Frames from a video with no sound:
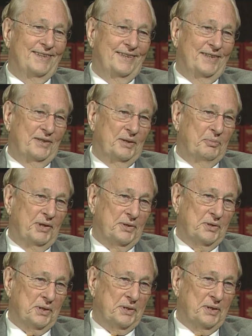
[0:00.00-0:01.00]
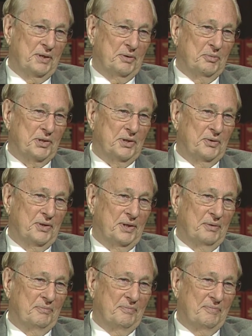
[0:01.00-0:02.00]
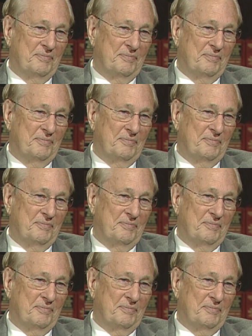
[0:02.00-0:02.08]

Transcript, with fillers: and about 60 you got a lot of fruit up. on